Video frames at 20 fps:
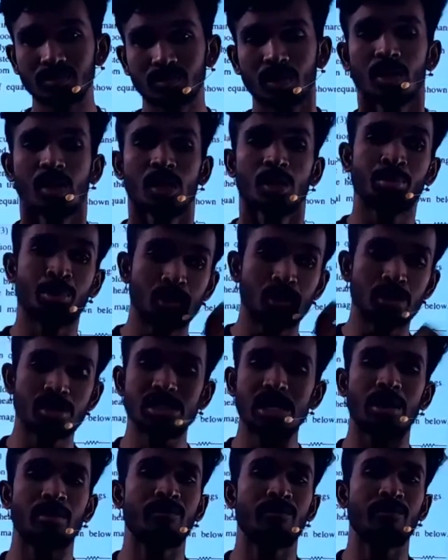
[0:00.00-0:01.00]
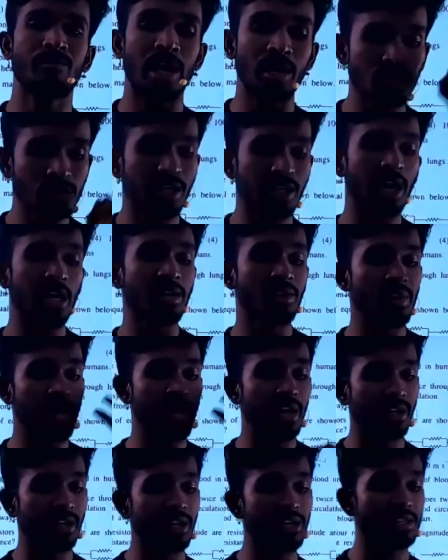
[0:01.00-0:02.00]
Put some values, calculate
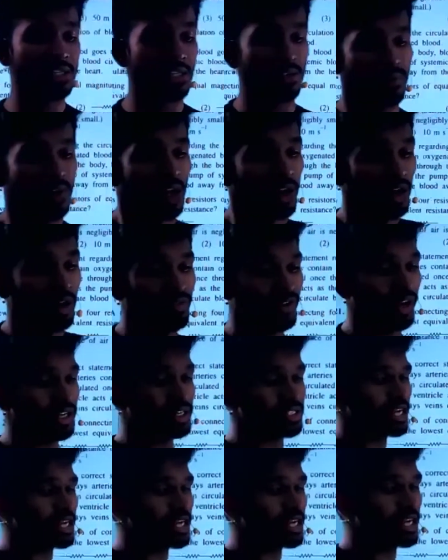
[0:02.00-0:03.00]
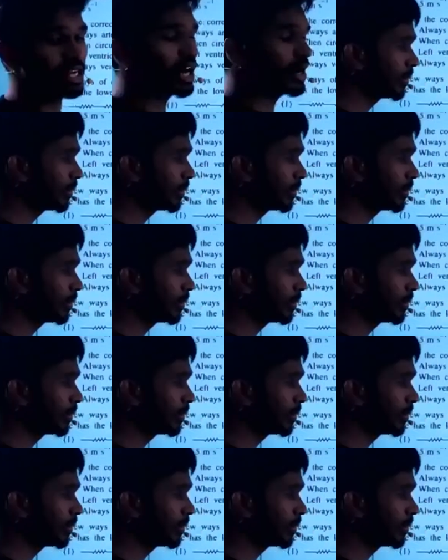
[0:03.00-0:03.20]
and see. Now, for example,